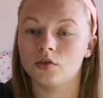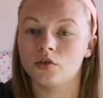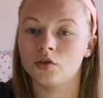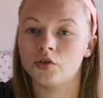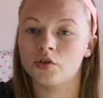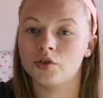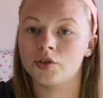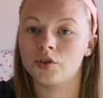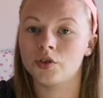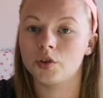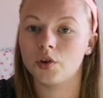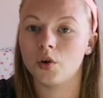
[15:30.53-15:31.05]

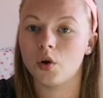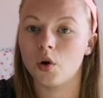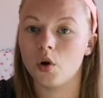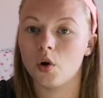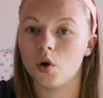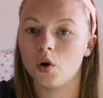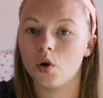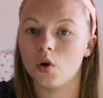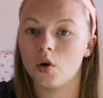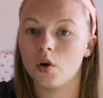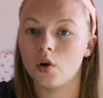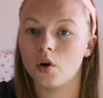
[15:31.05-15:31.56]
just
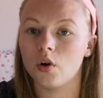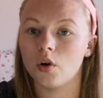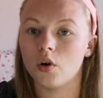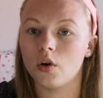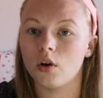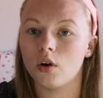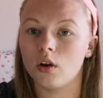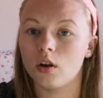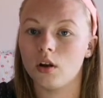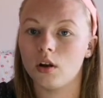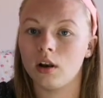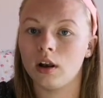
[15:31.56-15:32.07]

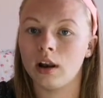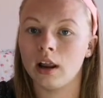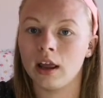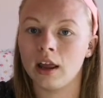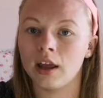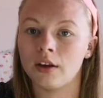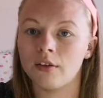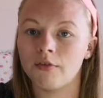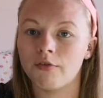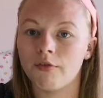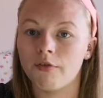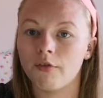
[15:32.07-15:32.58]

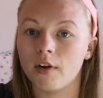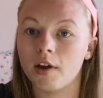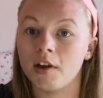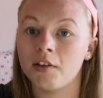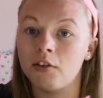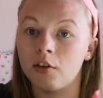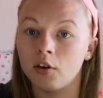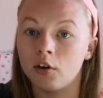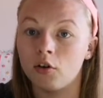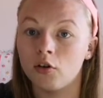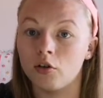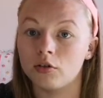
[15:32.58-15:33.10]
live,
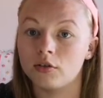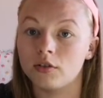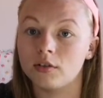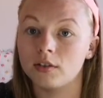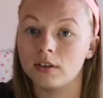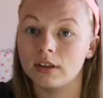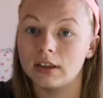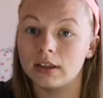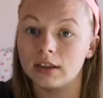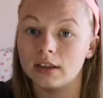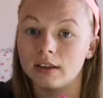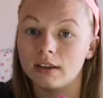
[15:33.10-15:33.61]
it's a good
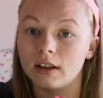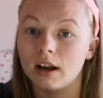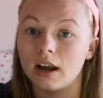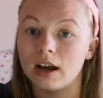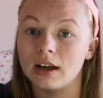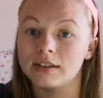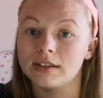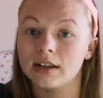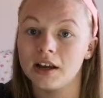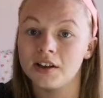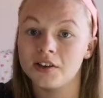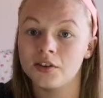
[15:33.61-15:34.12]

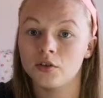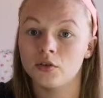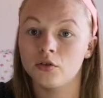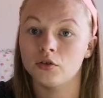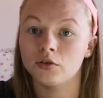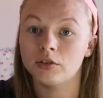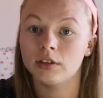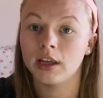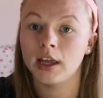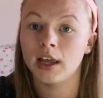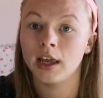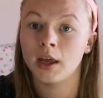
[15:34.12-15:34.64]
class as a
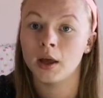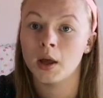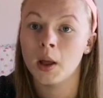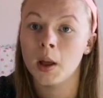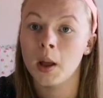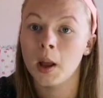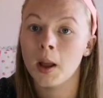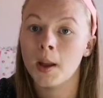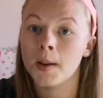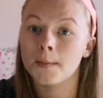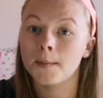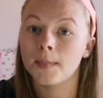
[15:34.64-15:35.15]
good thing
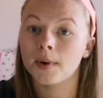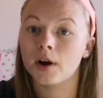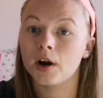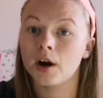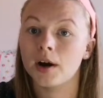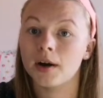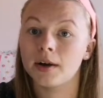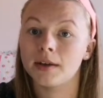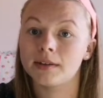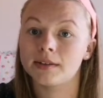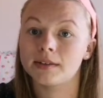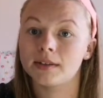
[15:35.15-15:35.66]

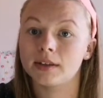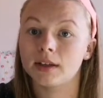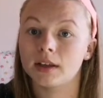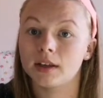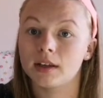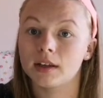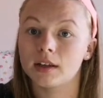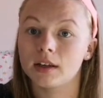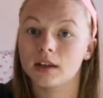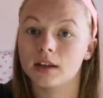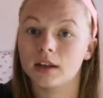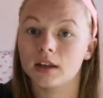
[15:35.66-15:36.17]
because
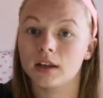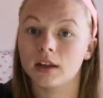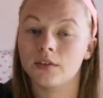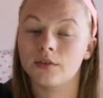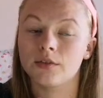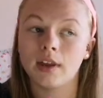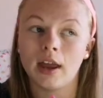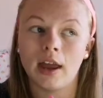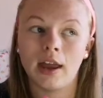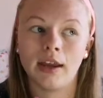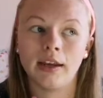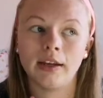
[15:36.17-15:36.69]

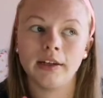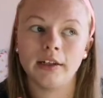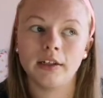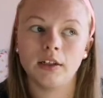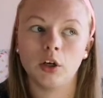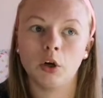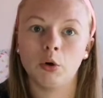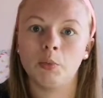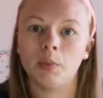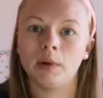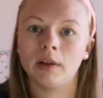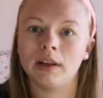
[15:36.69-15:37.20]
if they
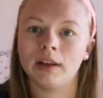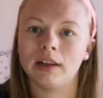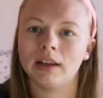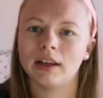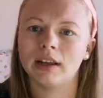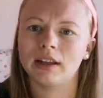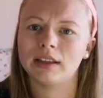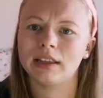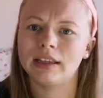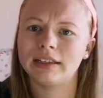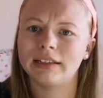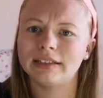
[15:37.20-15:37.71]
openly,
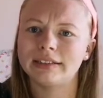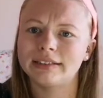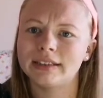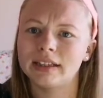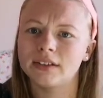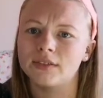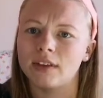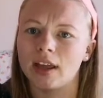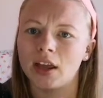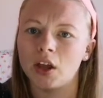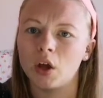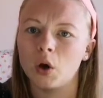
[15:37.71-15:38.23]
I think if
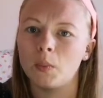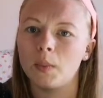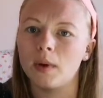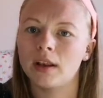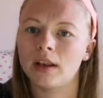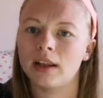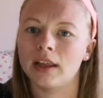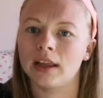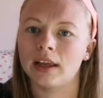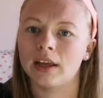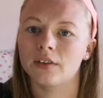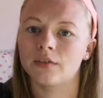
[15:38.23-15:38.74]
they
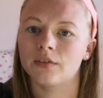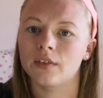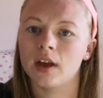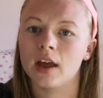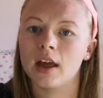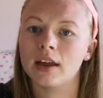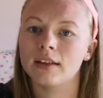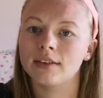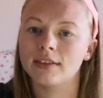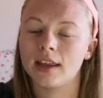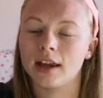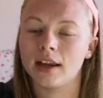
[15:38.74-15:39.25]
openly live
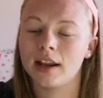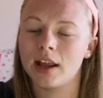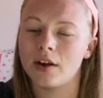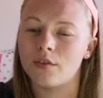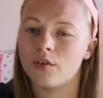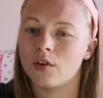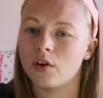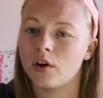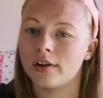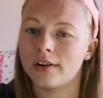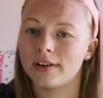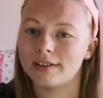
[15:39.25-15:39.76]
they're
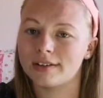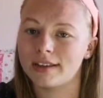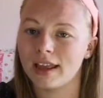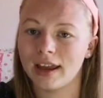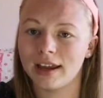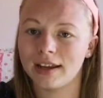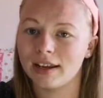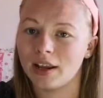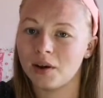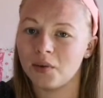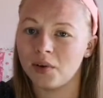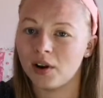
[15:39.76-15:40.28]
never going to
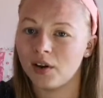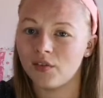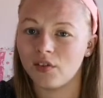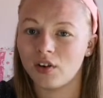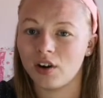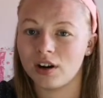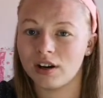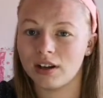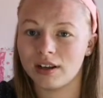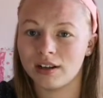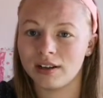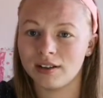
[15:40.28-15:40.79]
stay. They were never
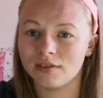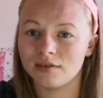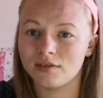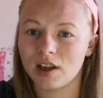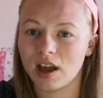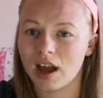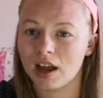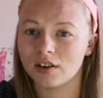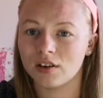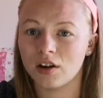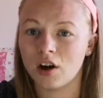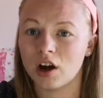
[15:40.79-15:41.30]
going to.
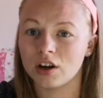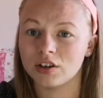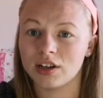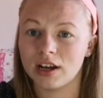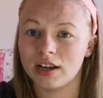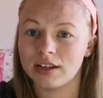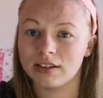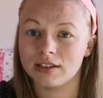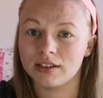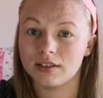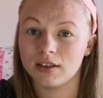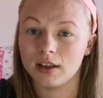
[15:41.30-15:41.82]
They hadn't got
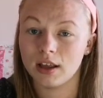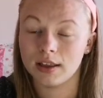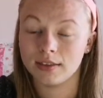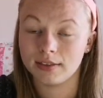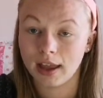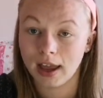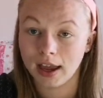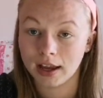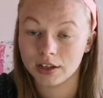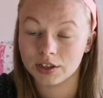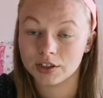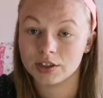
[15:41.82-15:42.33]

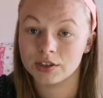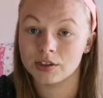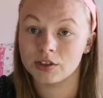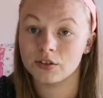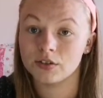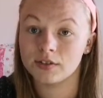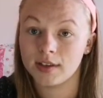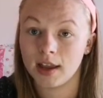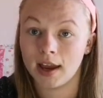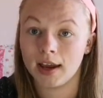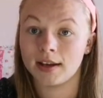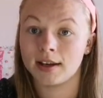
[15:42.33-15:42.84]
intentions
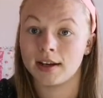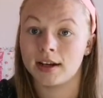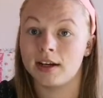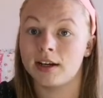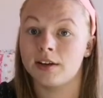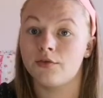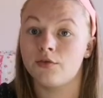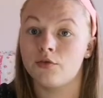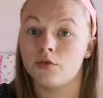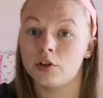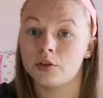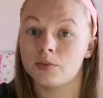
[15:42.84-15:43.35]
of staying there in
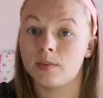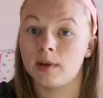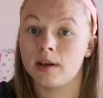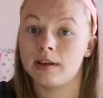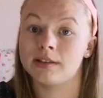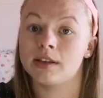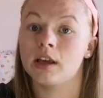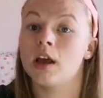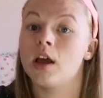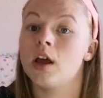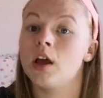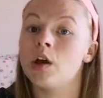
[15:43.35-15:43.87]
the first
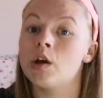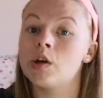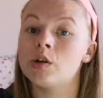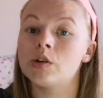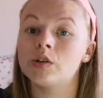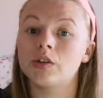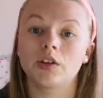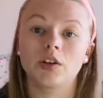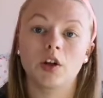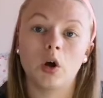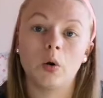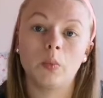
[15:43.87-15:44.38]
place.
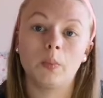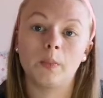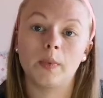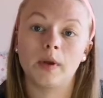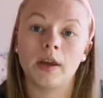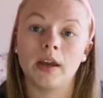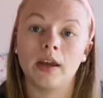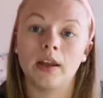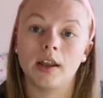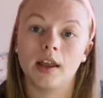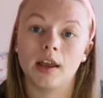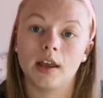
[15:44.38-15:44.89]
So don't
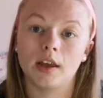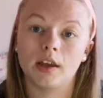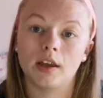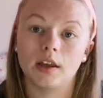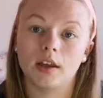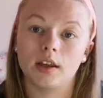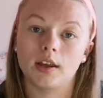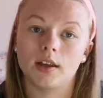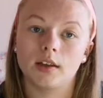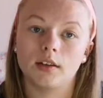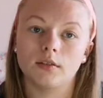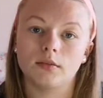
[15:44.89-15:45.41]
be like